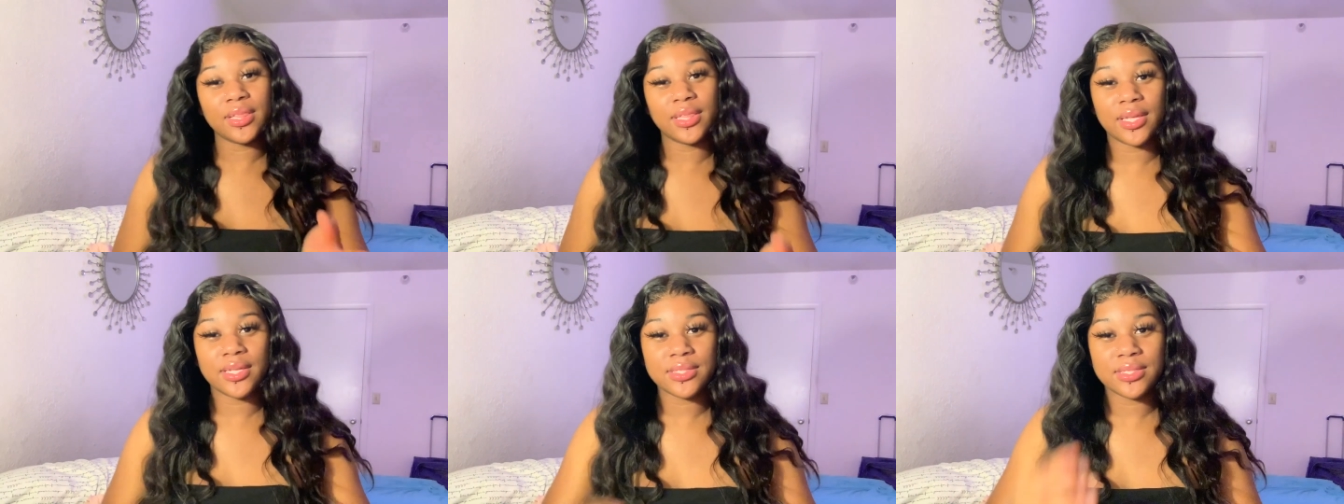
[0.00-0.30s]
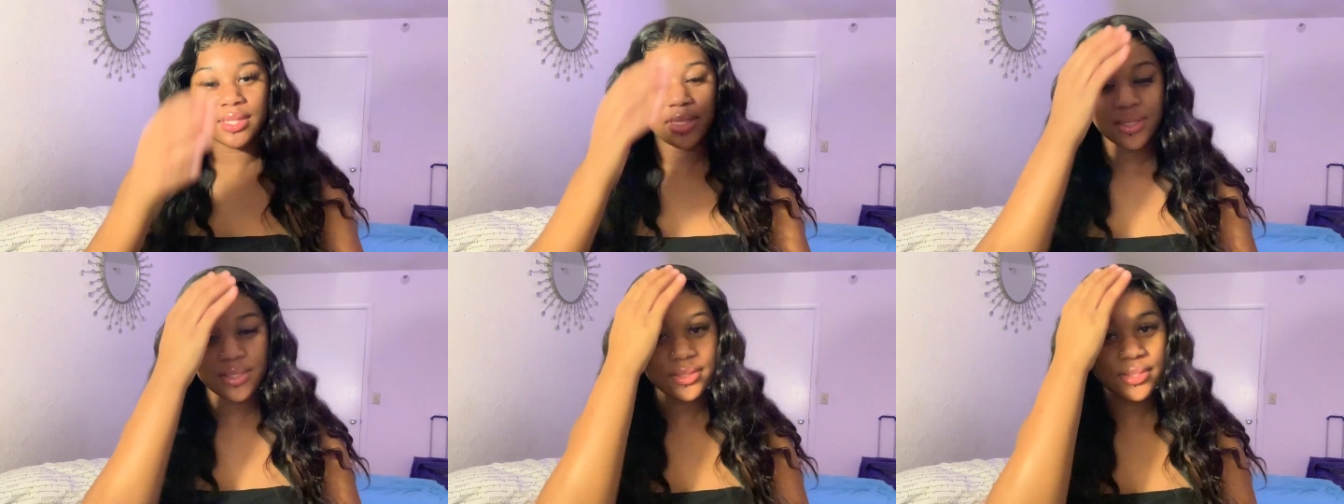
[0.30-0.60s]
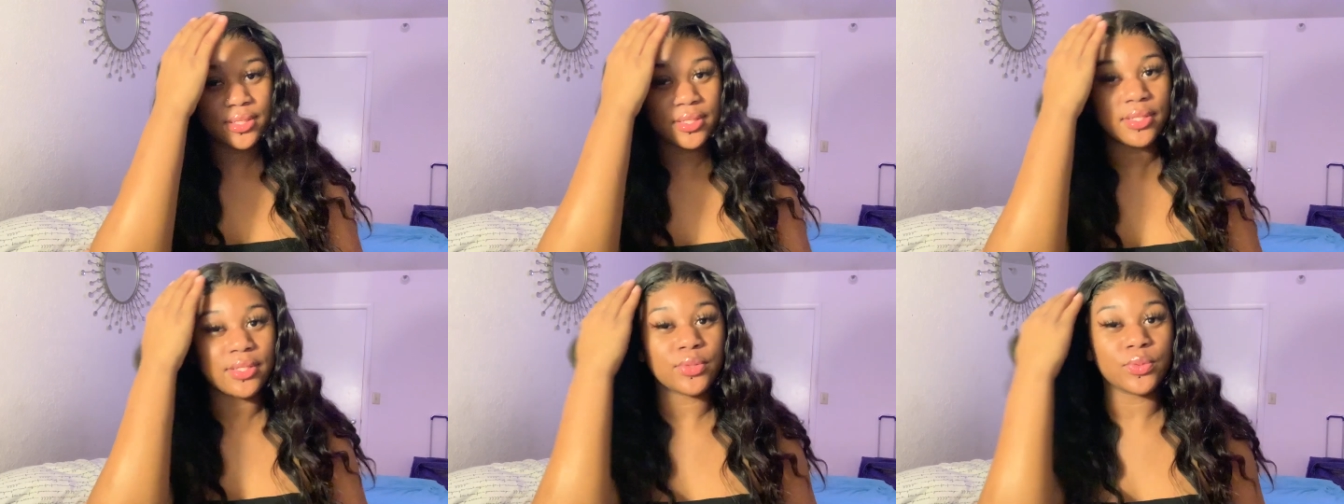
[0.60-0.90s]
let's get
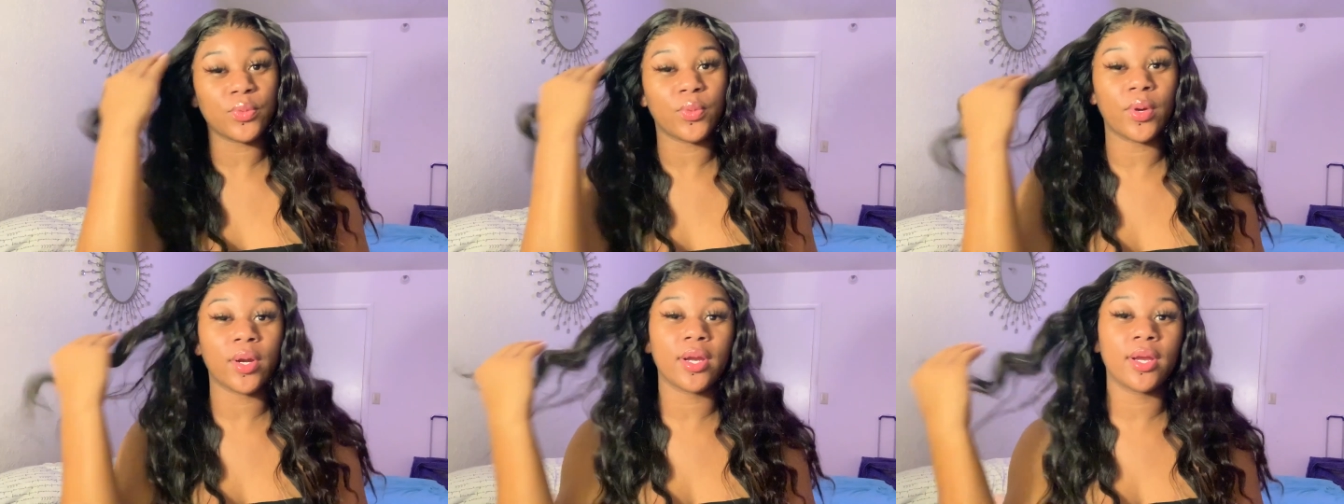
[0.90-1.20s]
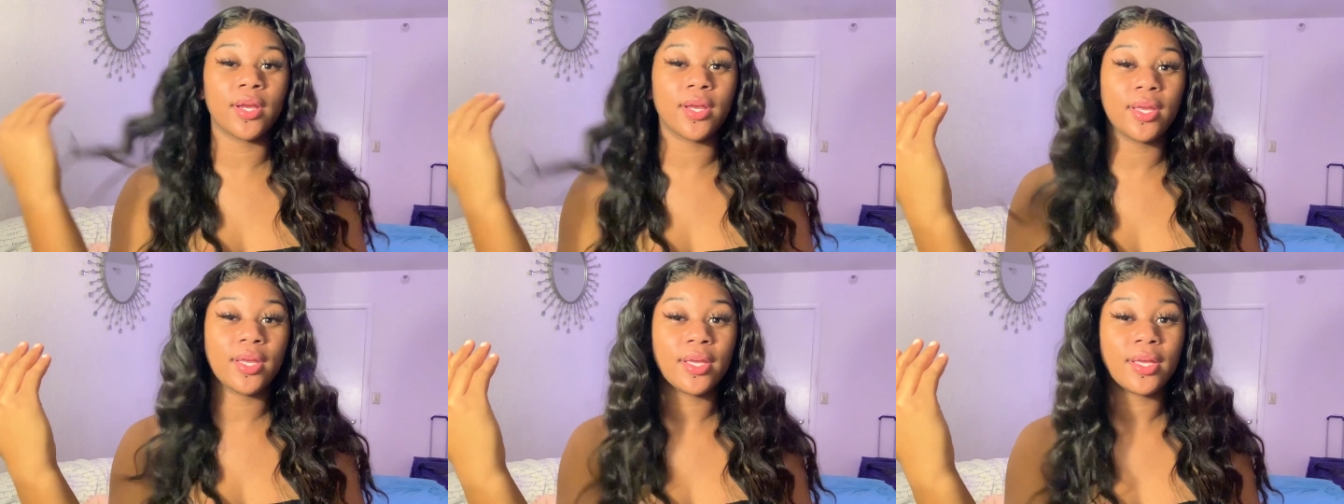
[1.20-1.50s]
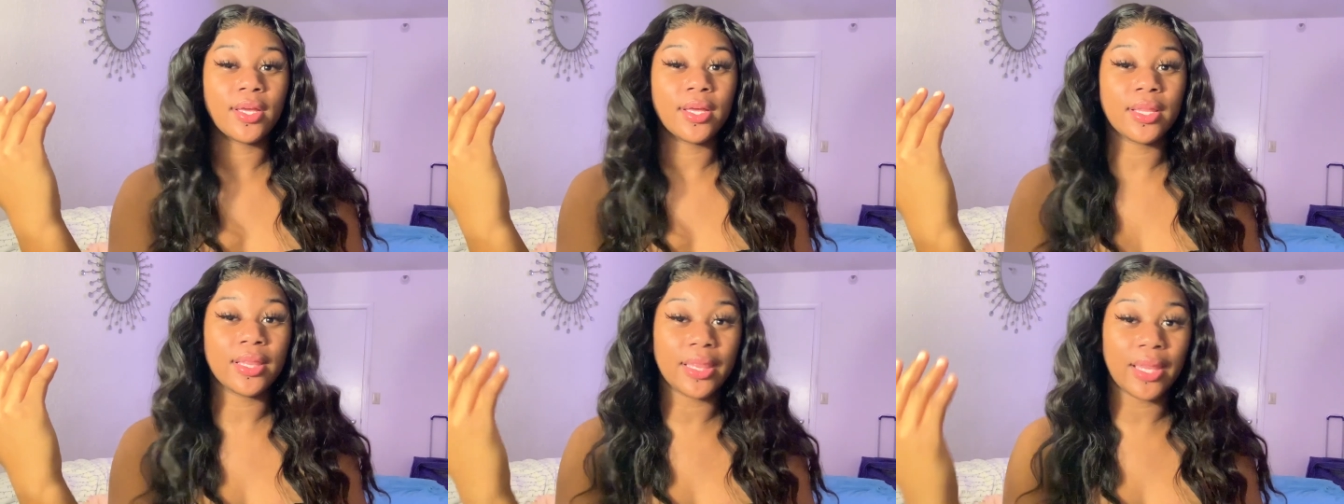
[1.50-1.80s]
into this work.
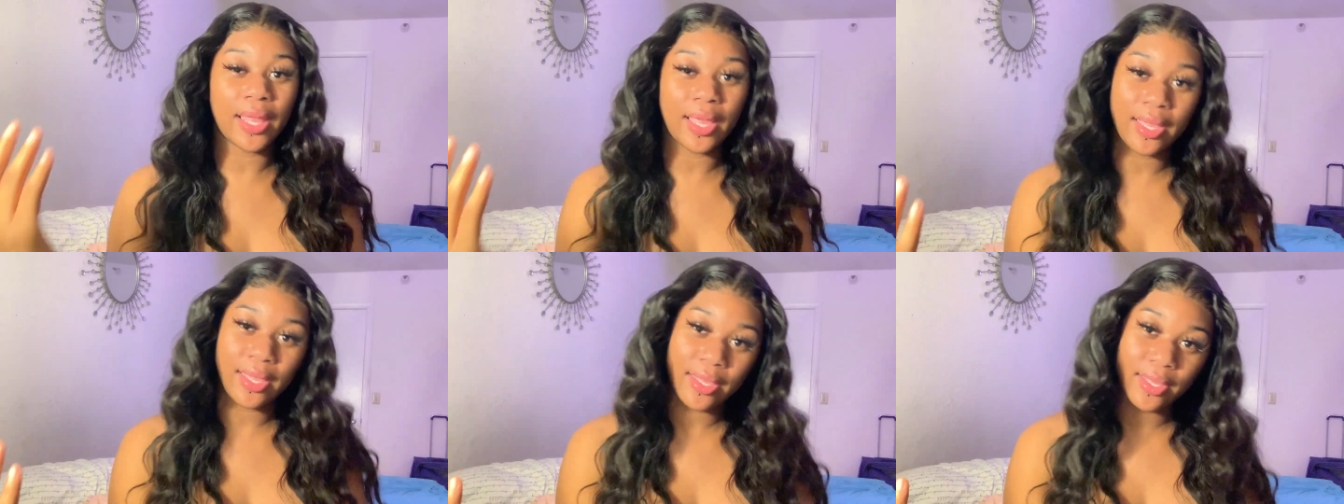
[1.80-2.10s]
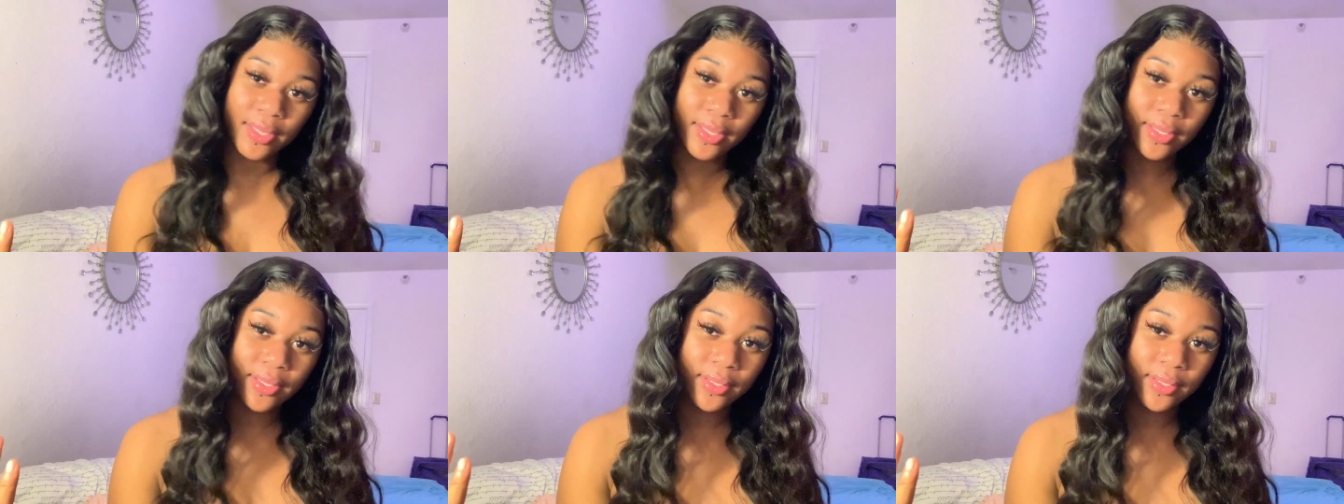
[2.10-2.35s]
Like...